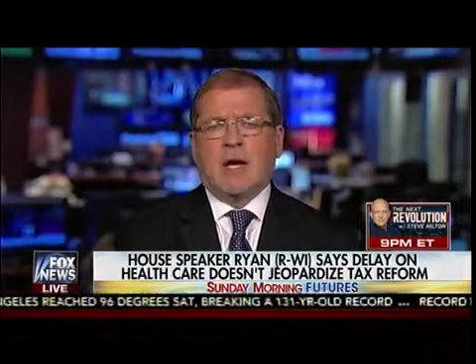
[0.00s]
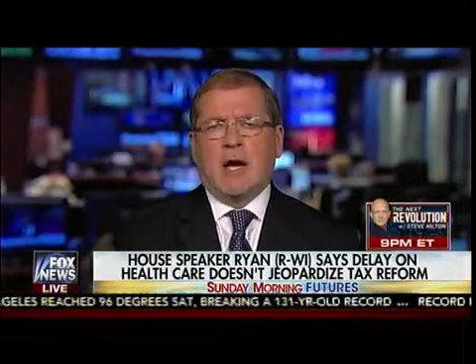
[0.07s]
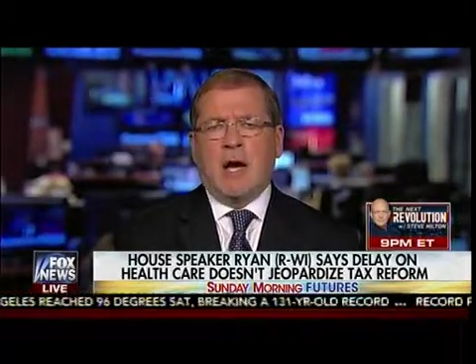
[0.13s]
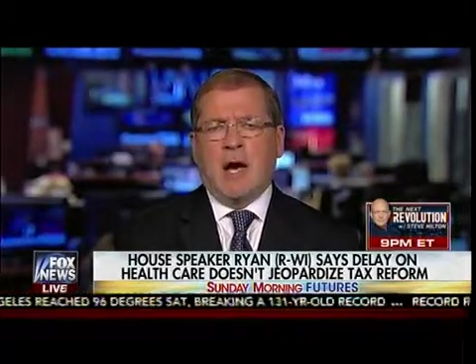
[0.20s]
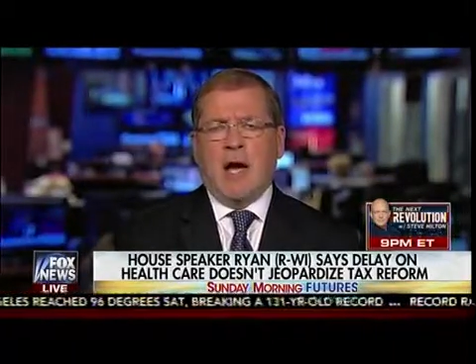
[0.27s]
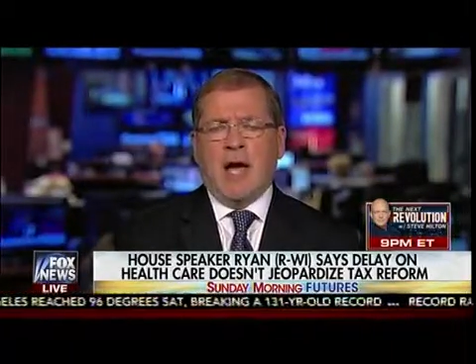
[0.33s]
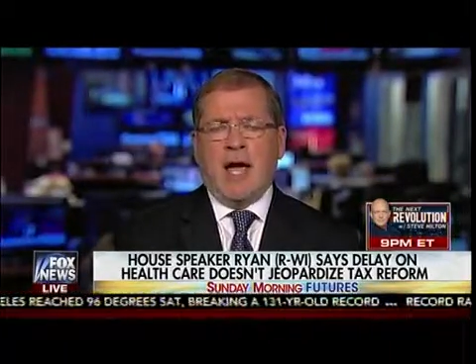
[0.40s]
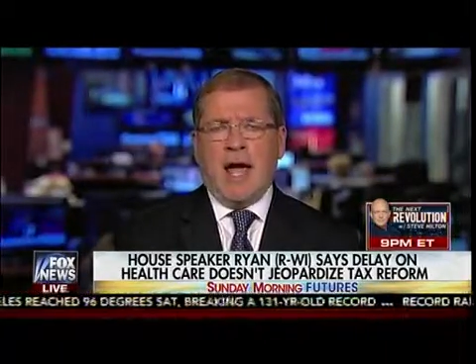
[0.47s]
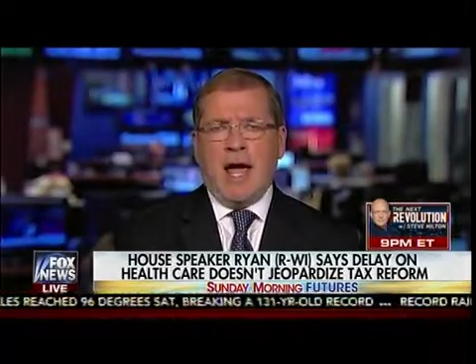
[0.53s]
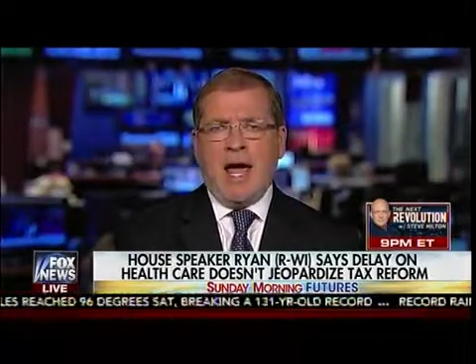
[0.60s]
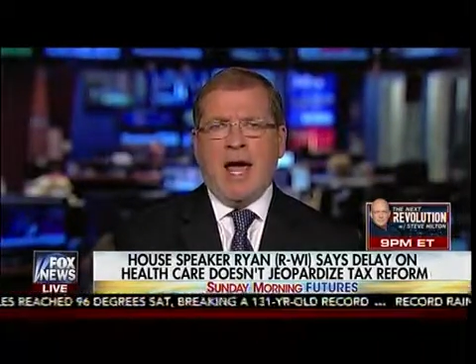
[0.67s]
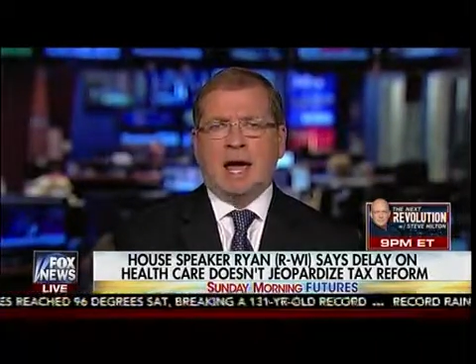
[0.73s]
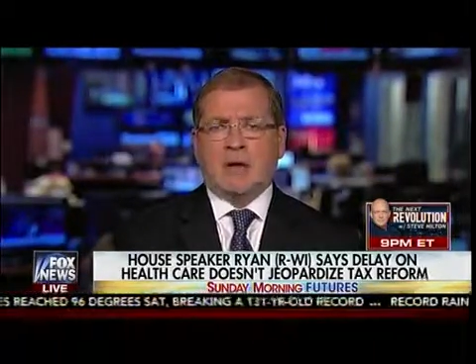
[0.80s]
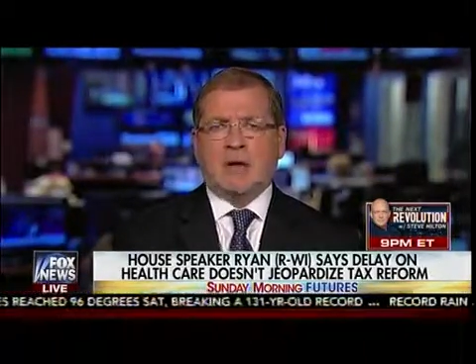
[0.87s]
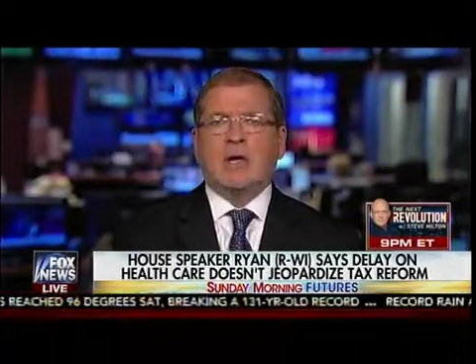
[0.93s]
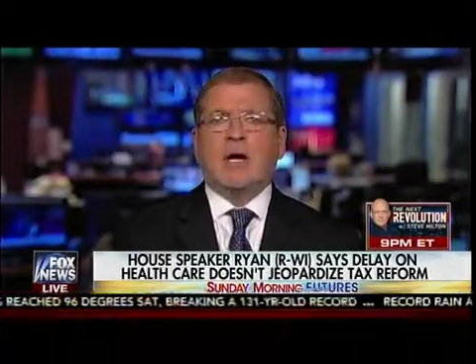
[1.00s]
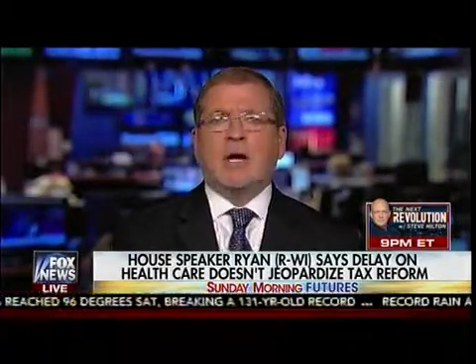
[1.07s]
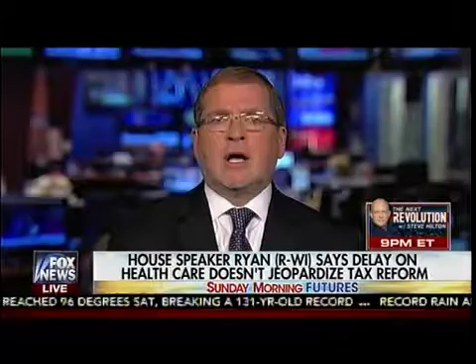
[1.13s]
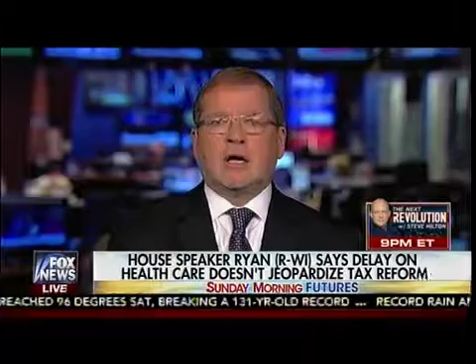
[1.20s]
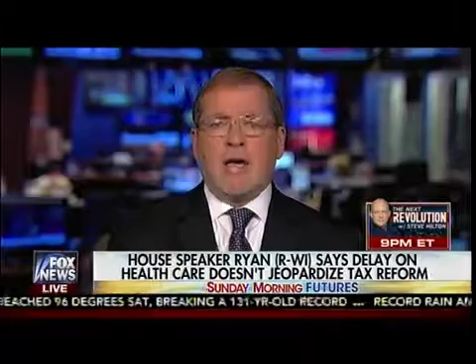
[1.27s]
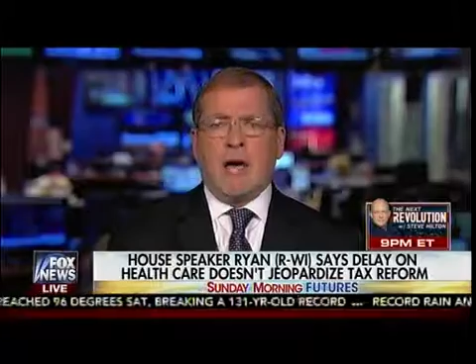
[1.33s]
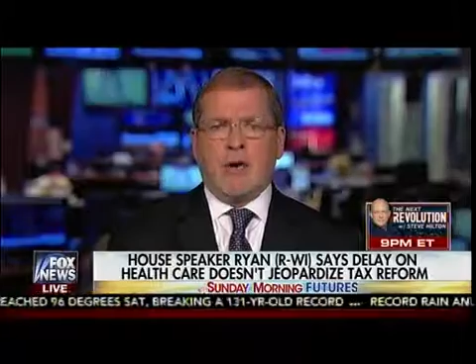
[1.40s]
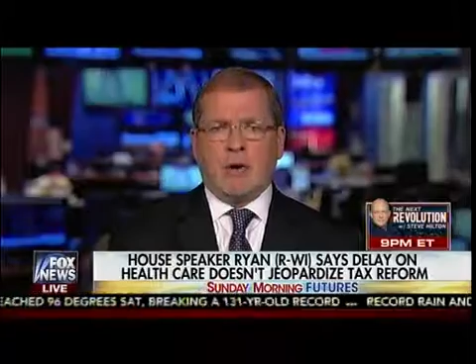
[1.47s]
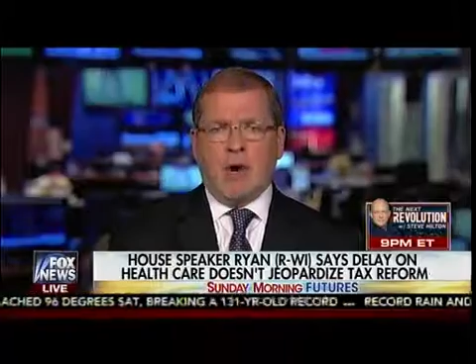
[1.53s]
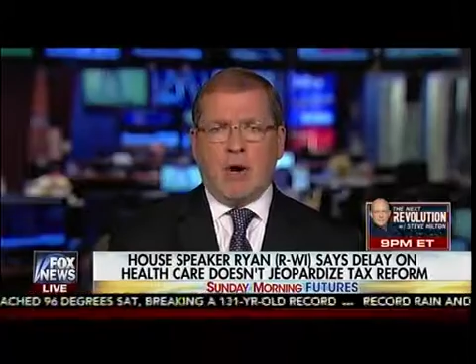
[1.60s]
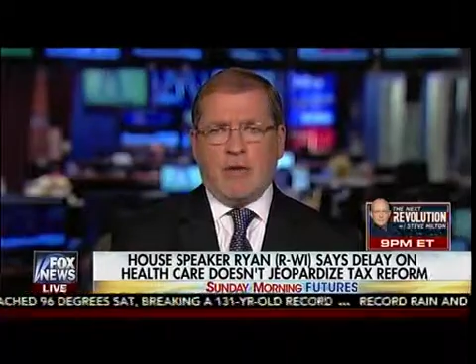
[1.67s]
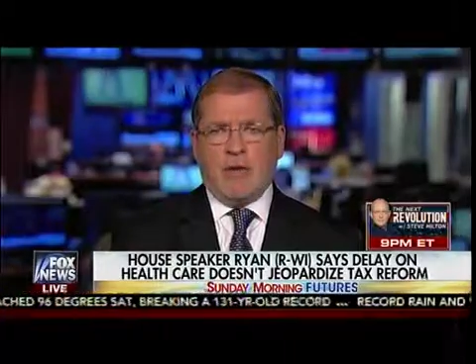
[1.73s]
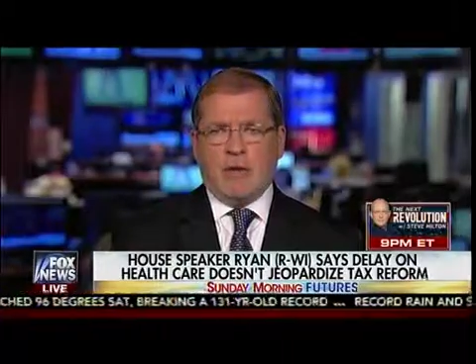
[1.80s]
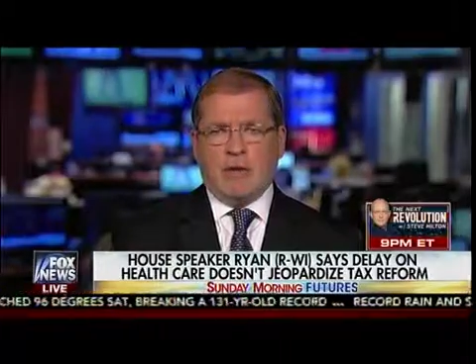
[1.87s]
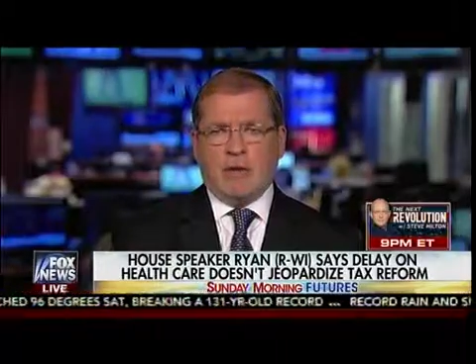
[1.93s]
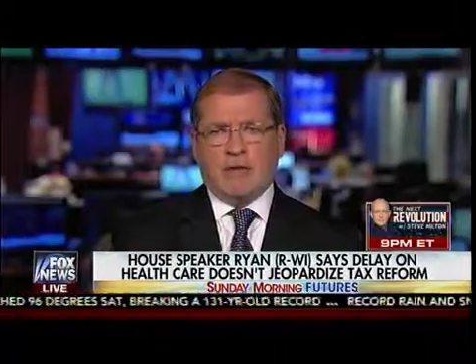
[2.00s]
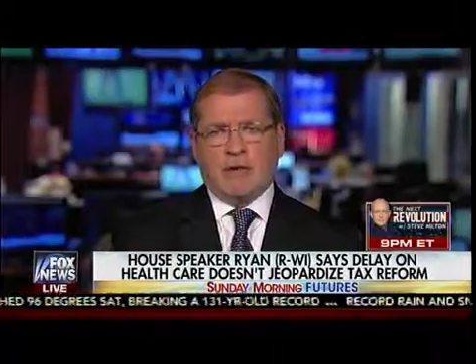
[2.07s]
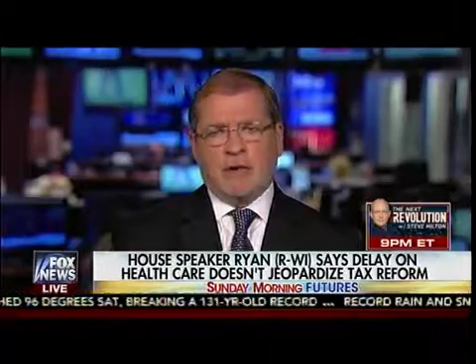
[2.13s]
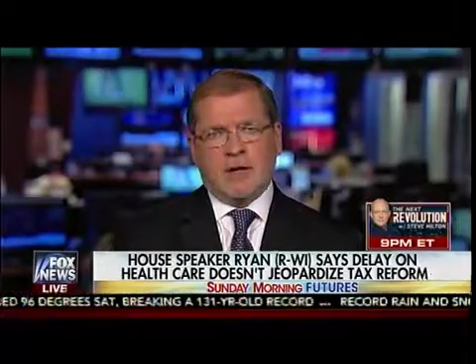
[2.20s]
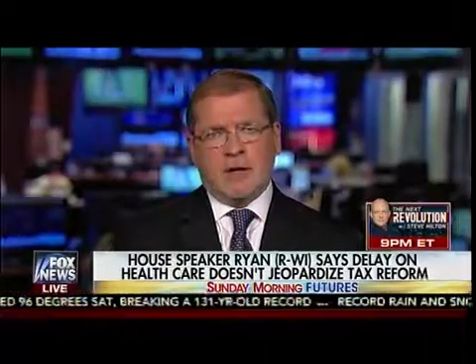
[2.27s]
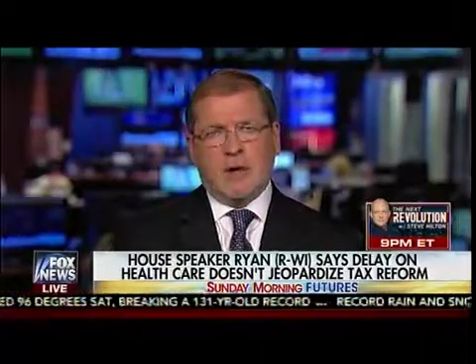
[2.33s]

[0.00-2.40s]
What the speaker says: and allowing all that lovely